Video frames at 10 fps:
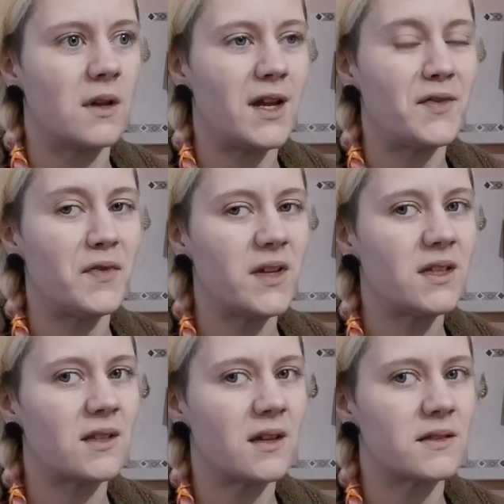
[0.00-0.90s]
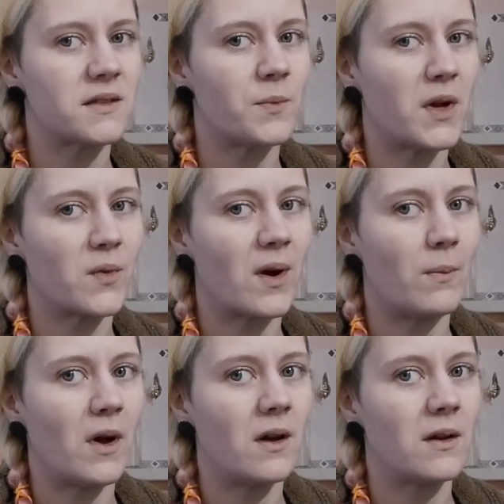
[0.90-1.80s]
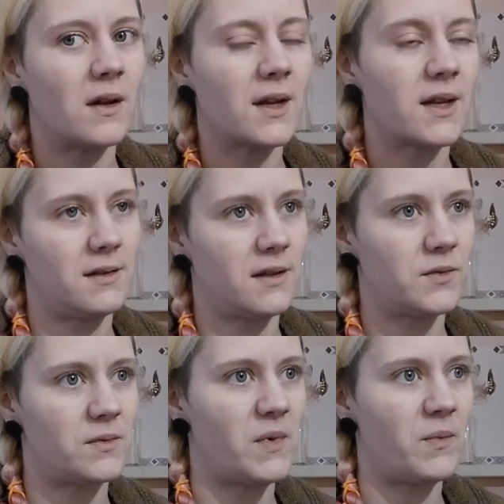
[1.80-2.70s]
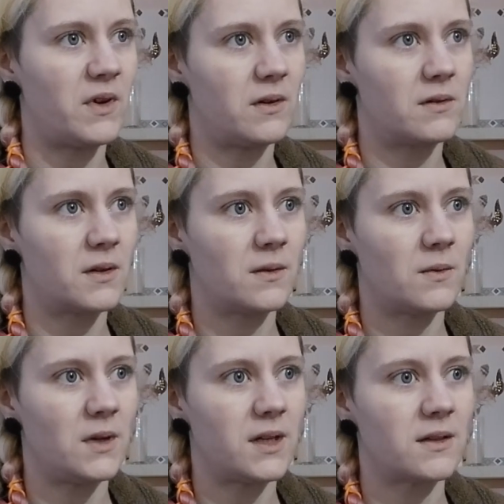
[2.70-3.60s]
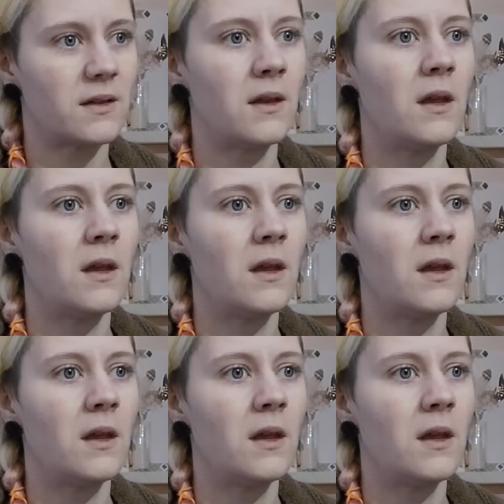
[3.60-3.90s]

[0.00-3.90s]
I think that's my grandma, I cannot remember quite.